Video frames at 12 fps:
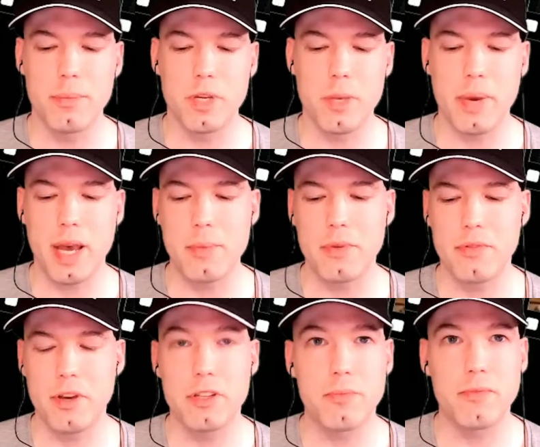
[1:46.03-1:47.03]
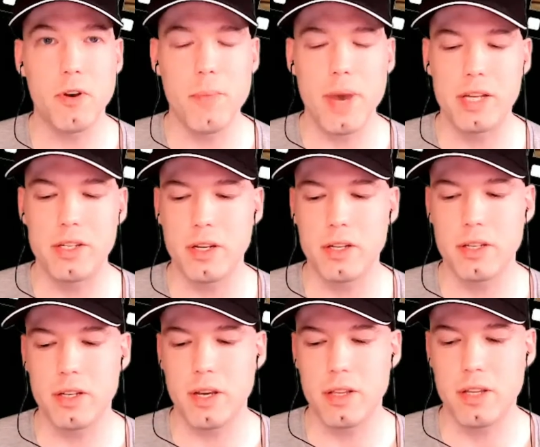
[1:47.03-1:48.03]
You became the first film major
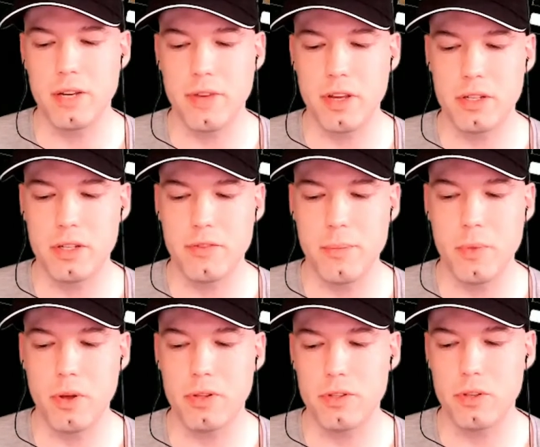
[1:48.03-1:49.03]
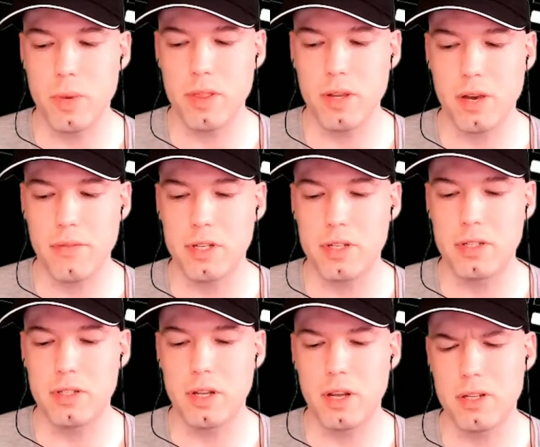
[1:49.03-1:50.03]
at the University of Vermont to win the coveted
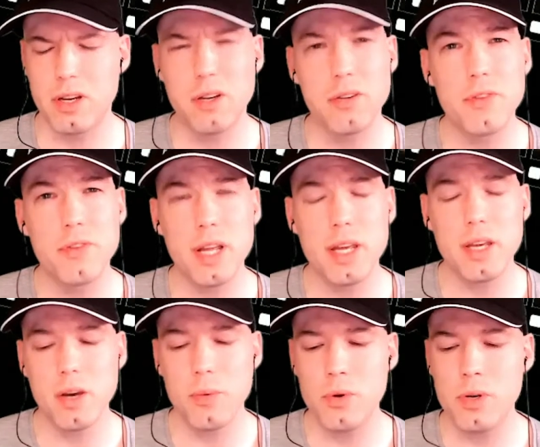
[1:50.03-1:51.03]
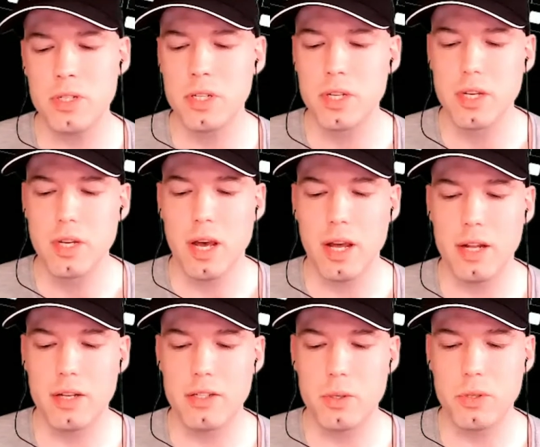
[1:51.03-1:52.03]
Duggan Folly Award,
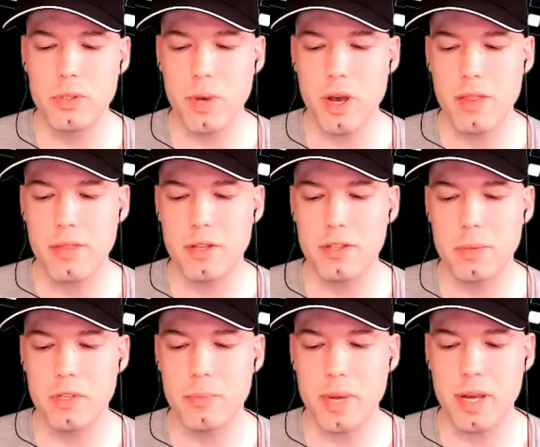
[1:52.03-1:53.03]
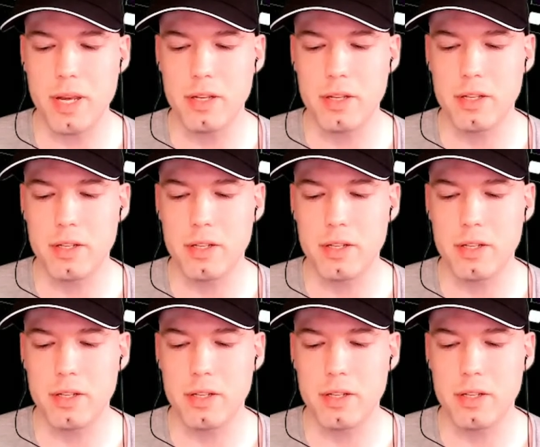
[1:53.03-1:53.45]
and you also earned the Thomas B.